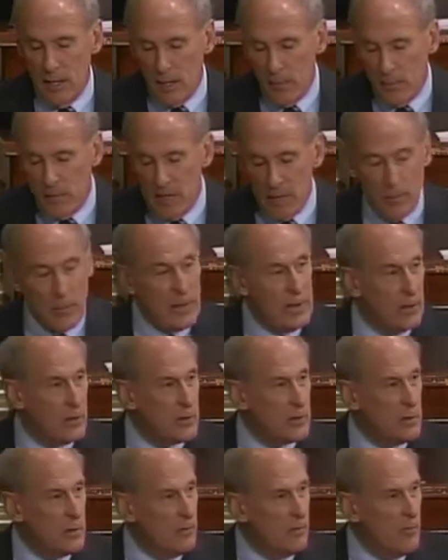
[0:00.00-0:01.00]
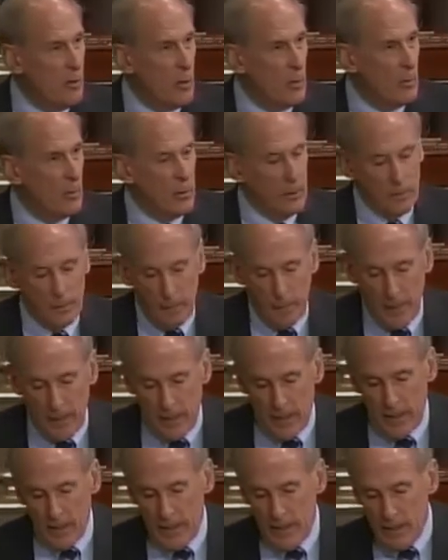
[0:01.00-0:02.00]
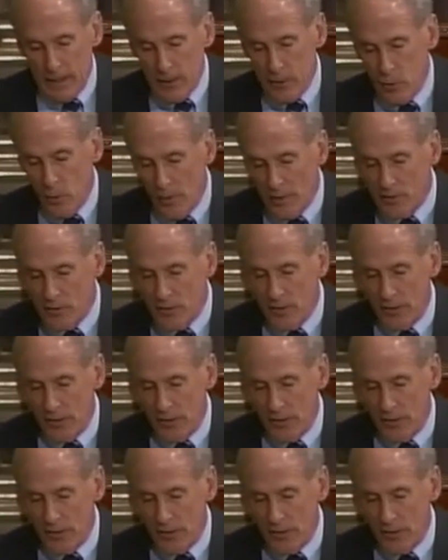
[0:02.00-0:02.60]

Pete Peterson, former U.S.